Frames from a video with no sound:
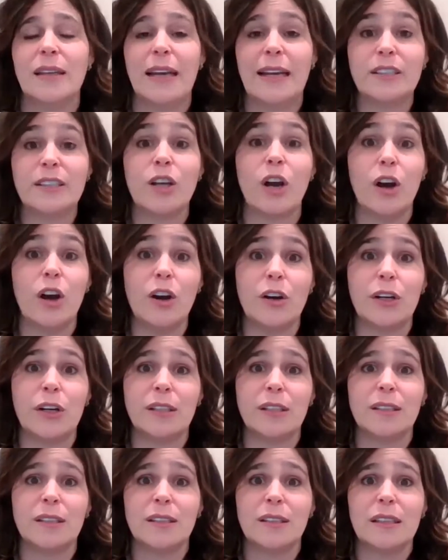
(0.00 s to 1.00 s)
it's
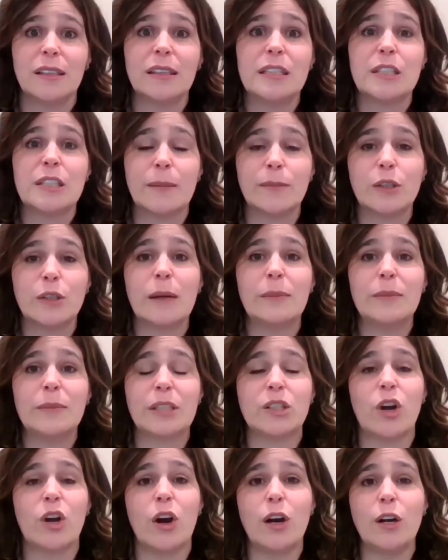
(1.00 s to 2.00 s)
hard. Sometimes
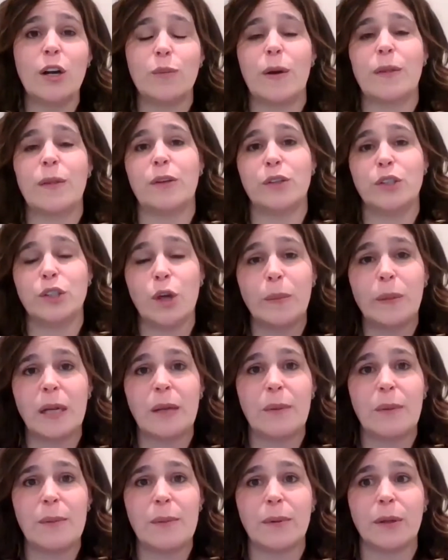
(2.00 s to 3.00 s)
it's hard when there's so
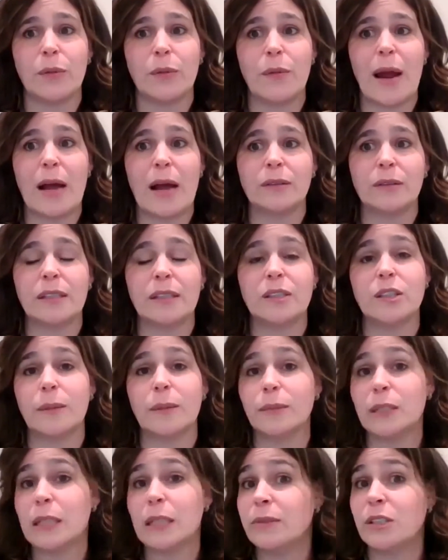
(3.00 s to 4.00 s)
many people around.
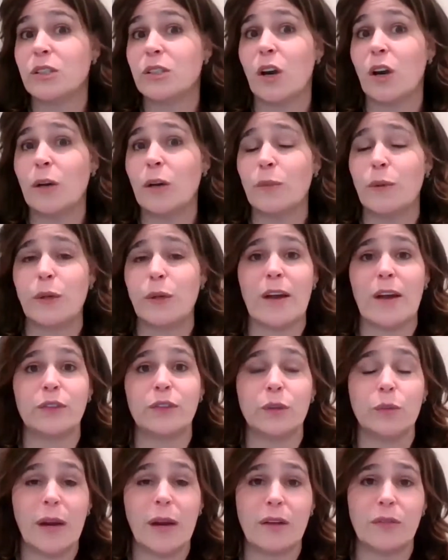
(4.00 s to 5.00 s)
Sometimes it's hard when you have
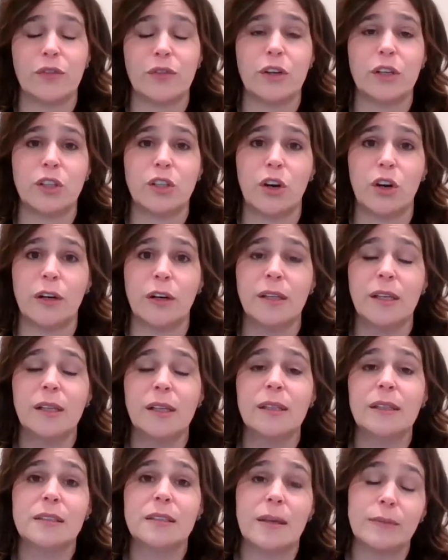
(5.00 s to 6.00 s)
to wait for a turn.
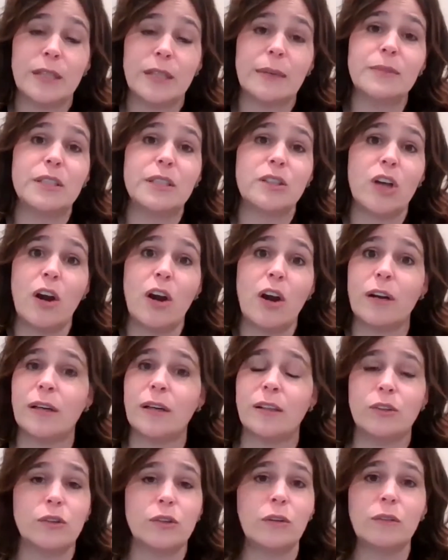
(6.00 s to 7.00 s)
Sometimes it's hard
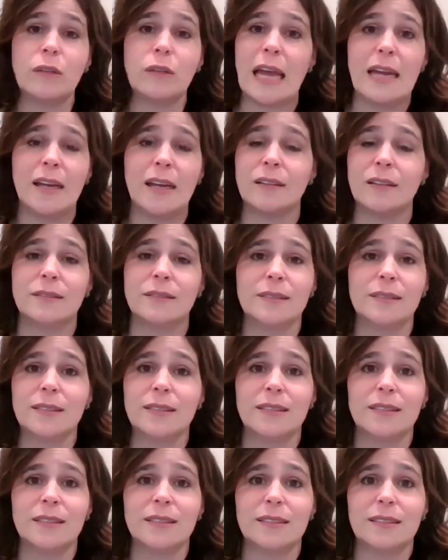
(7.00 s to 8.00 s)
and you don't like it.
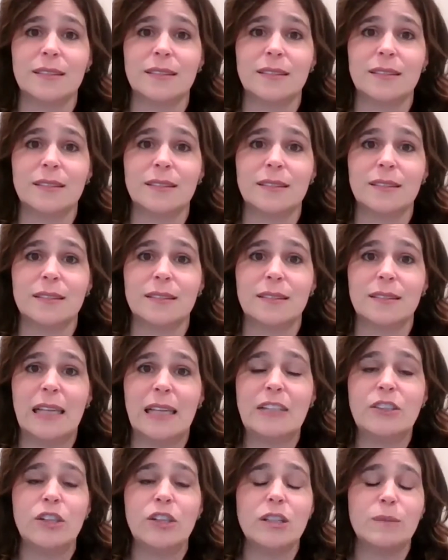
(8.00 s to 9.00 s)

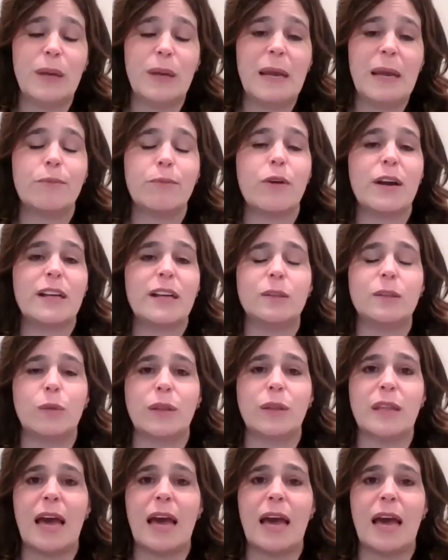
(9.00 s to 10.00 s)
And just being present
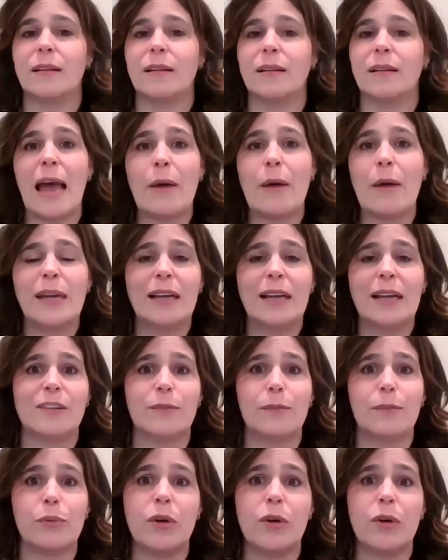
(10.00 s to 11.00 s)
with that and allowing it
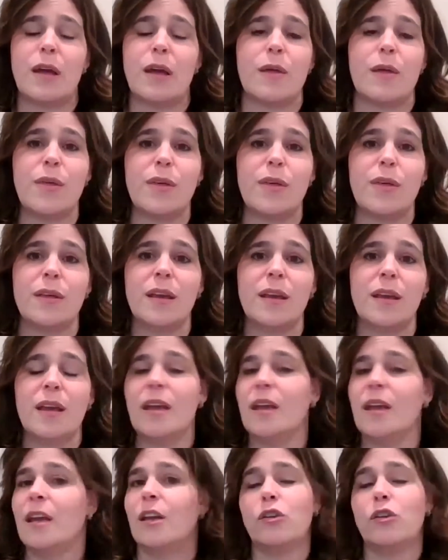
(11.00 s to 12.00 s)
to breathe.
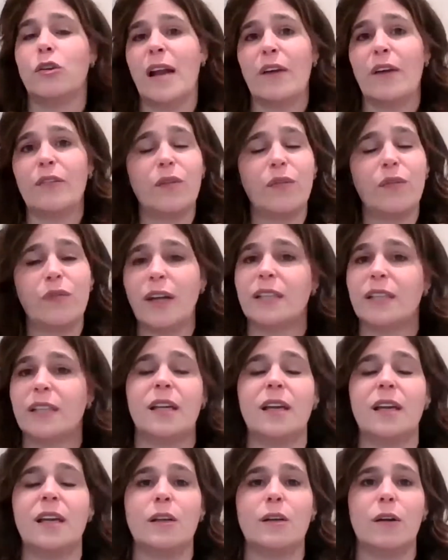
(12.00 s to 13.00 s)
You don't have to
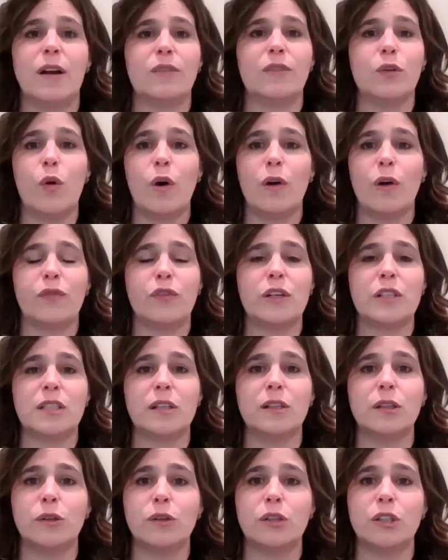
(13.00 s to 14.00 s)
fix it. You don't have to offer a
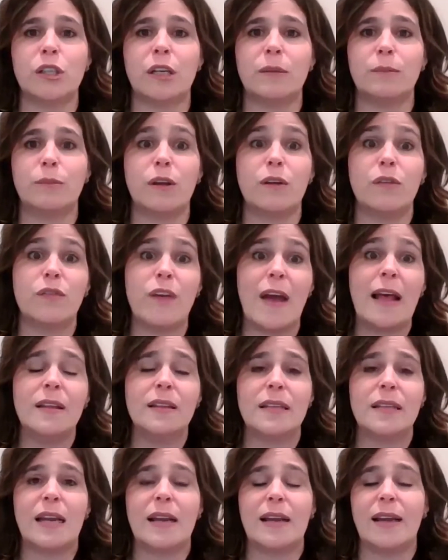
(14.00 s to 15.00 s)
solution, but you're
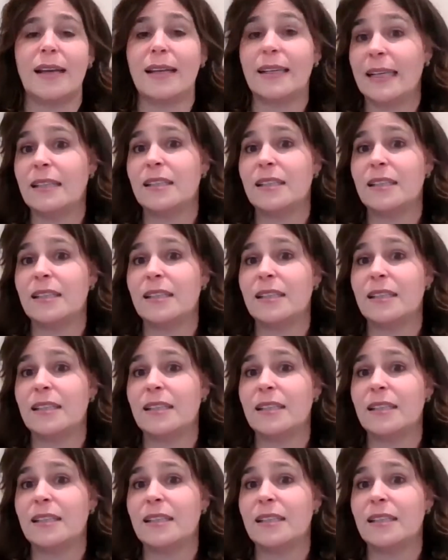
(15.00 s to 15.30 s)
validating it